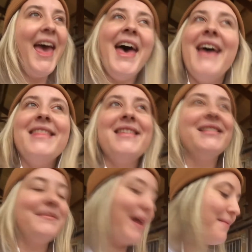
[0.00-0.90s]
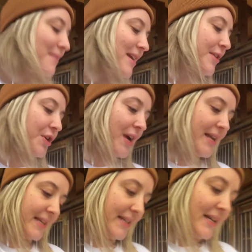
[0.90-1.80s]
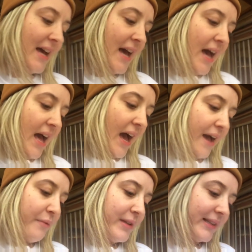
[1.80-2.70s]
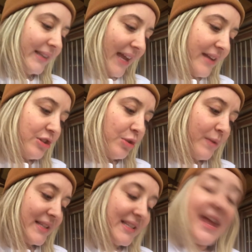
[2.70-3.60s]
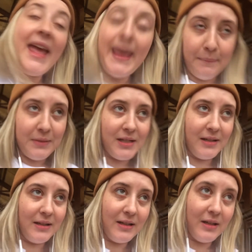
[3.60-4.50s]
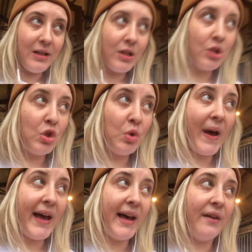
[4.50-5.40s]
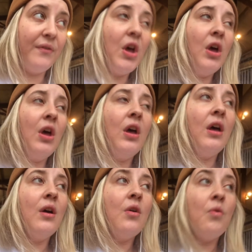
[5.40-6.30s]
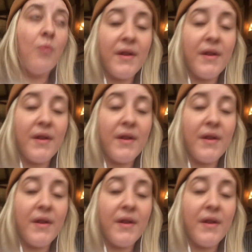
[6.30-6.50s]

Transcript: and this might be crazy, I would like to attempt to have one